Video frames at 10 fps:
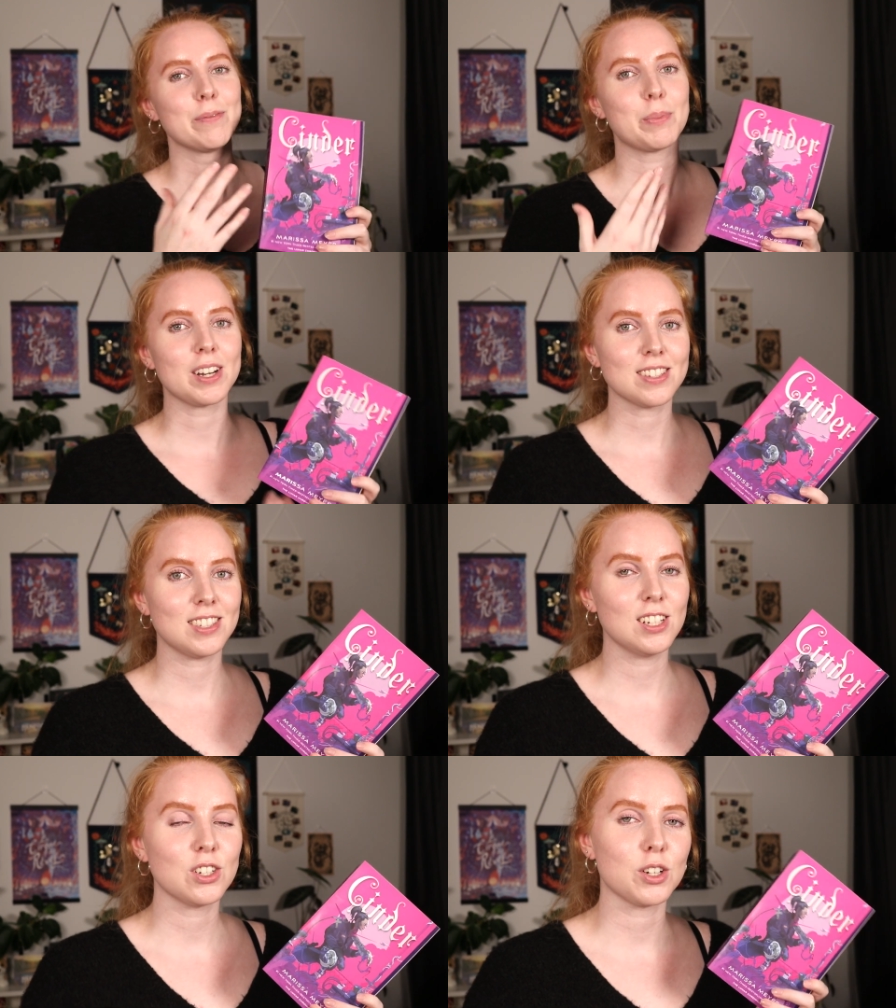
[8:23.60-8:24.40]
But it's
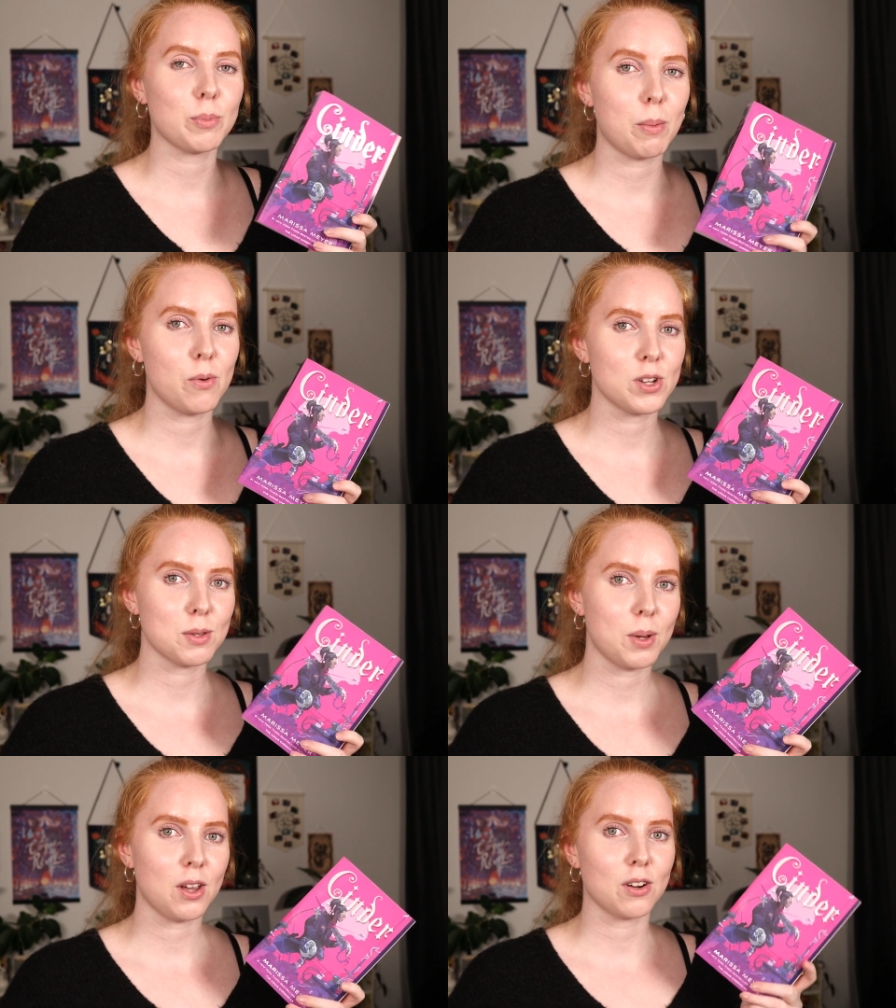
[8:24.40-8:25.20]
Cinder by
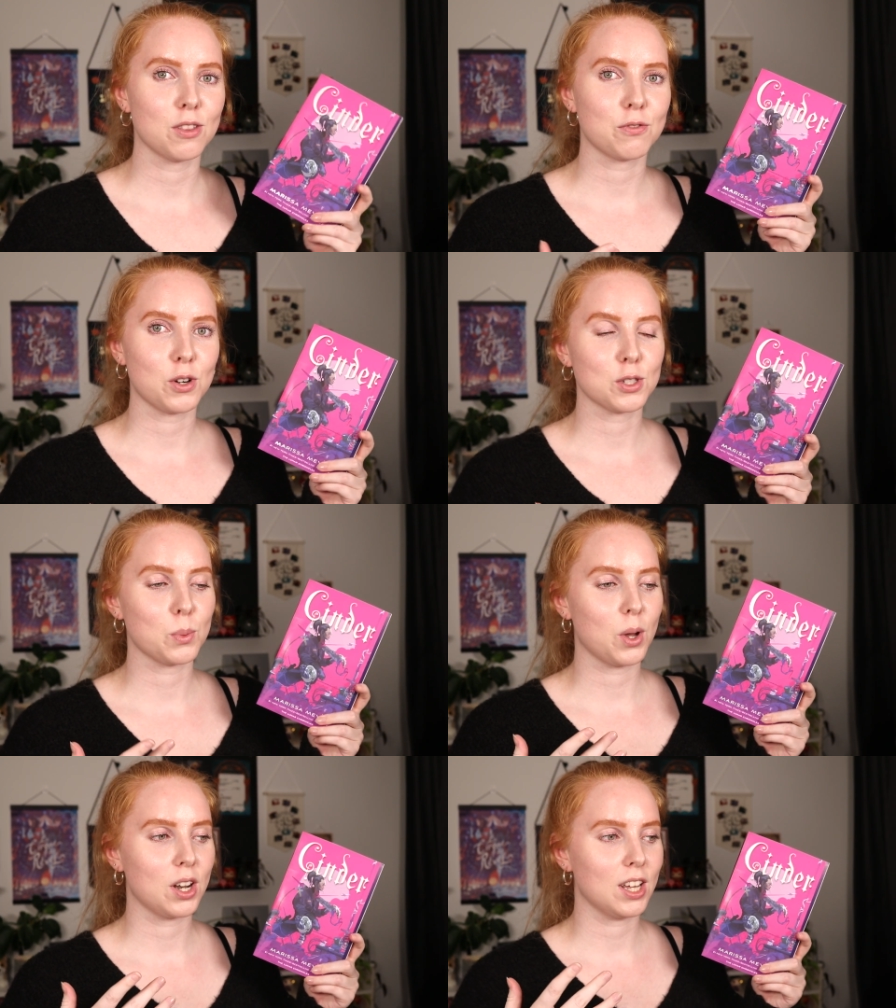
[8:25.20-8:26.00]
Marissa Mayer in the first
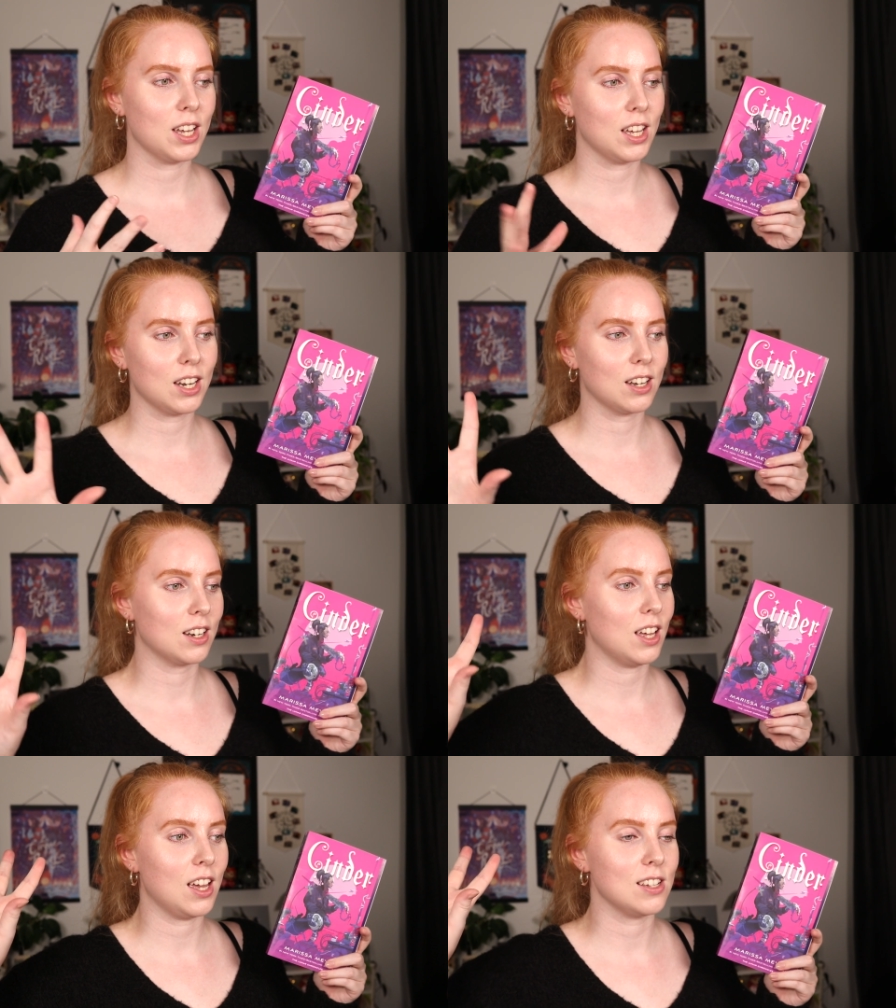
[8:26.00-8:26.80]
one
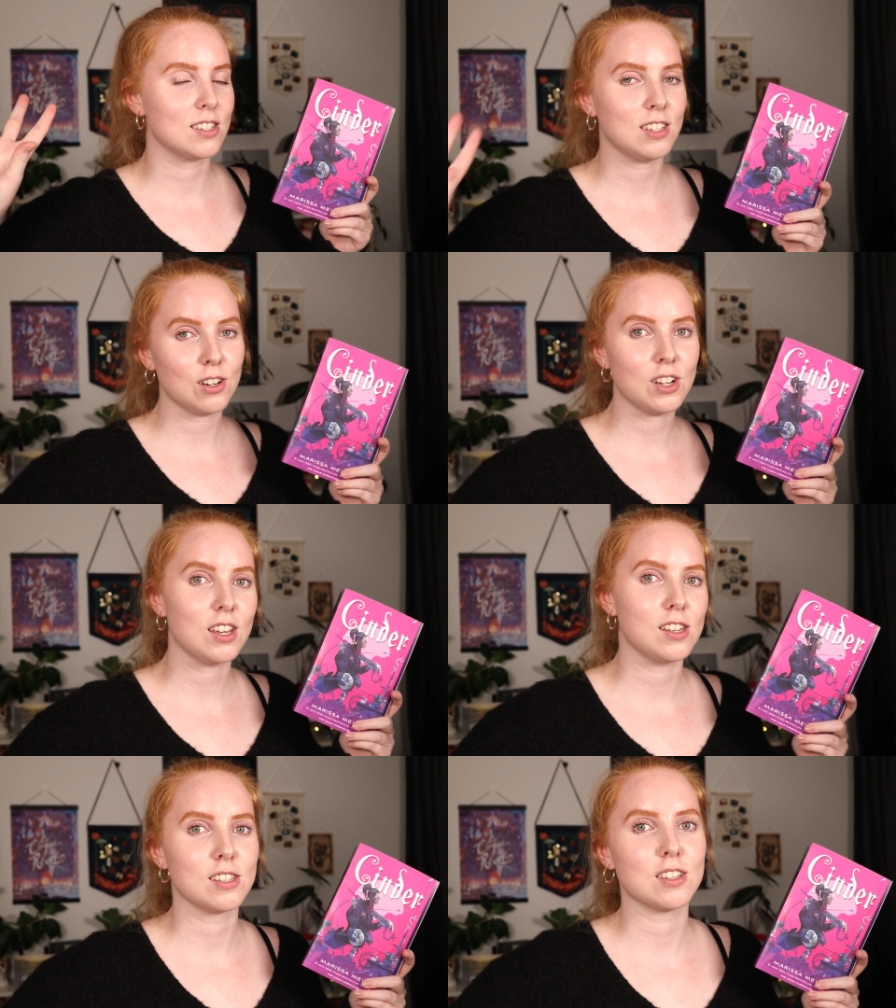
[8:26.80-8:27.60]
in a
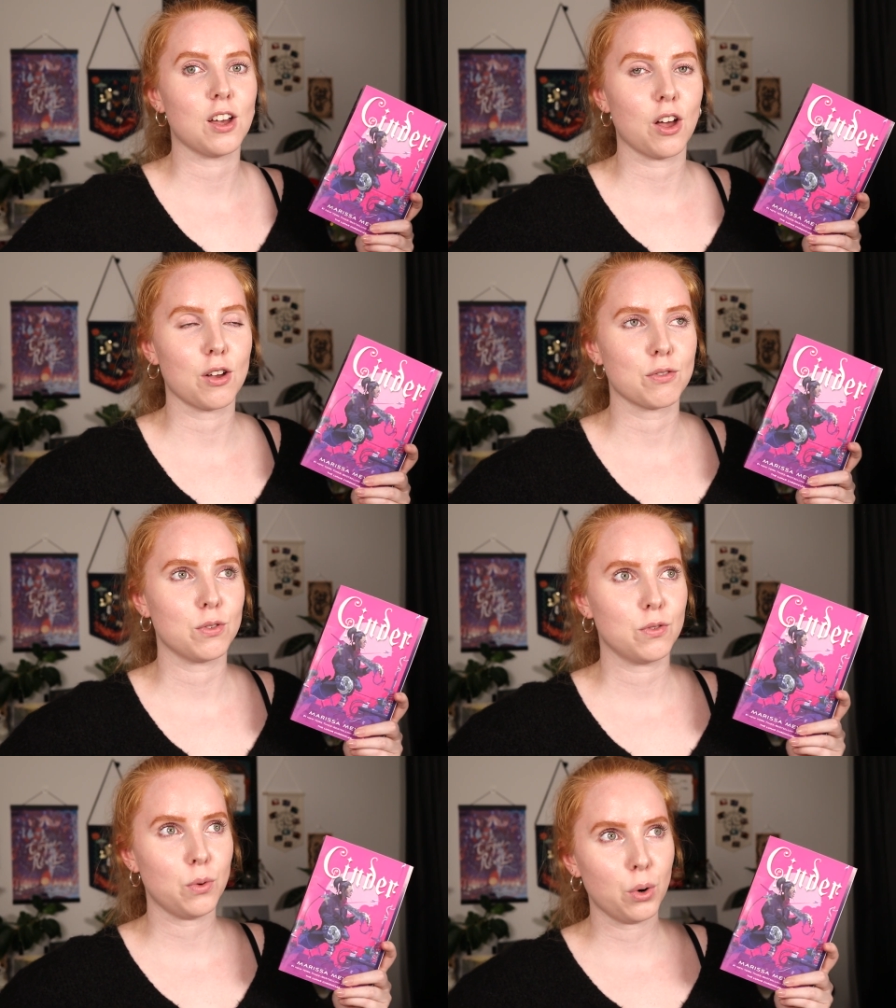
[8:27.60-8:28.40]
series of
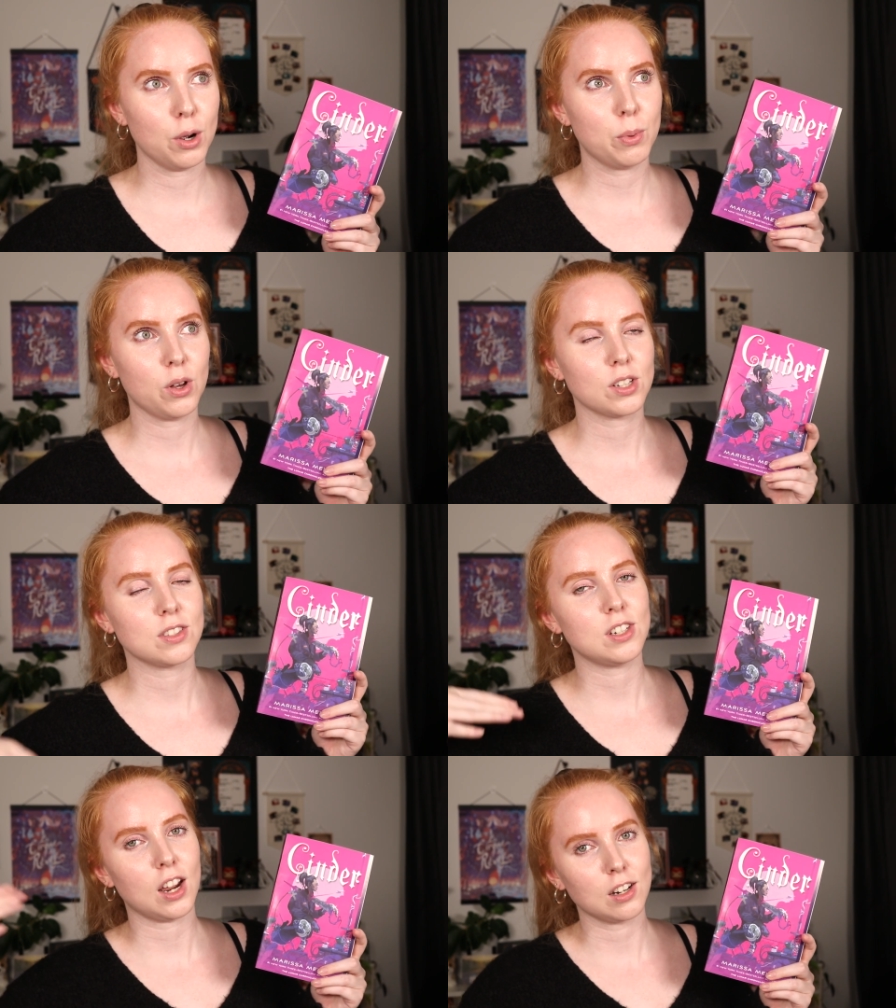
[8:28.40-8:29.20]
four
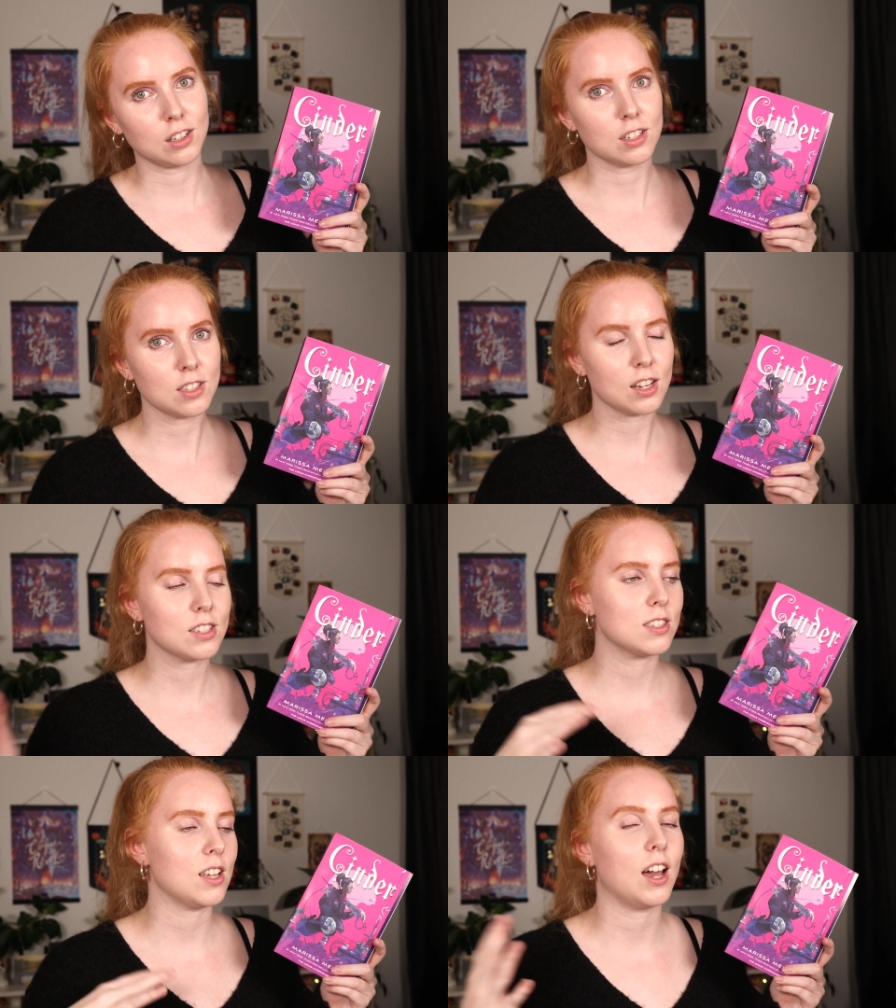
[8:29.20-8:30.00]
books, technically six.